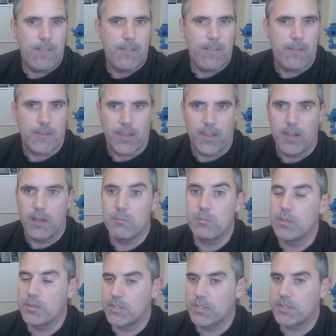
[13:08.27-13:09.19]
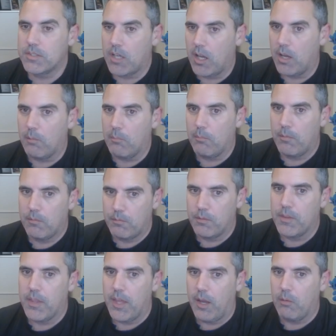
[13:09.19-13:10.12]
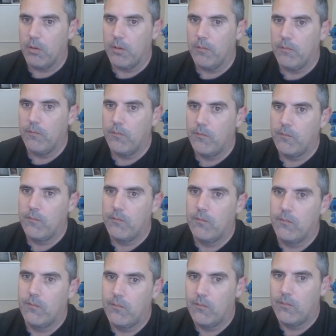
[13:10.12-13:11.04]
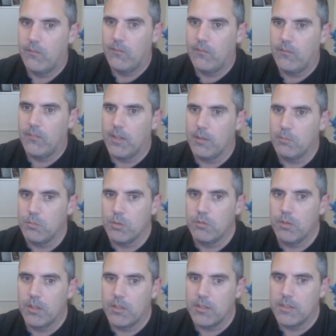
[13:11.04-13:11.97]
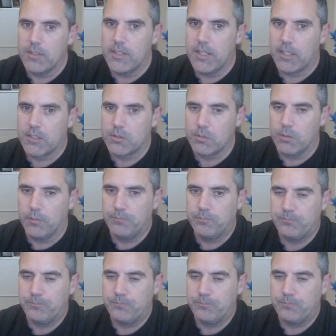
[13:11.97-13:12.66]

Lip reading: Okay, I'm going to stop for that one and move on to the next one.